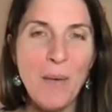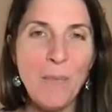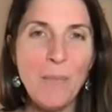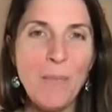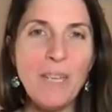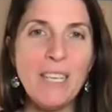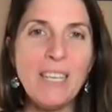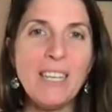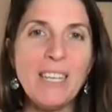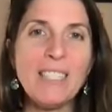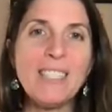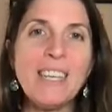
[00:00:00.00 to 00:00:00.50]

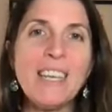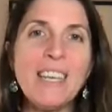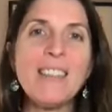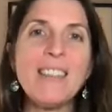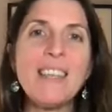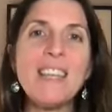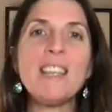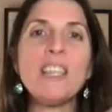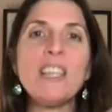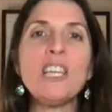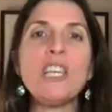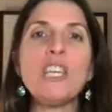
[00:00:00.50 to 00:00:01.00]
because I
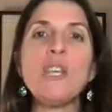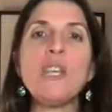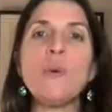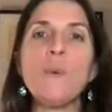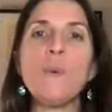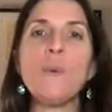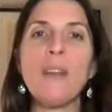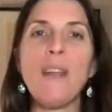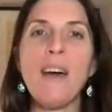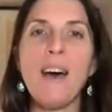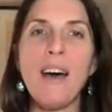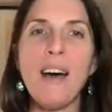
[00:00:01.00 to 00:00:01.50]
think that
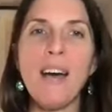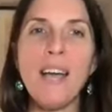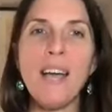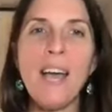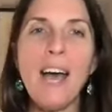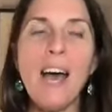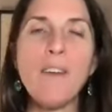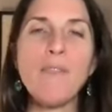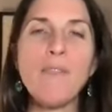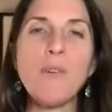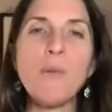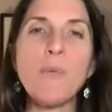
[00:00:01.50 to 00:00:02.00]
you and I
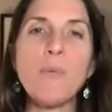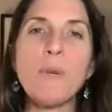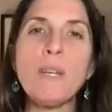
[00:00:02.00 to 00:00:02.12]
have a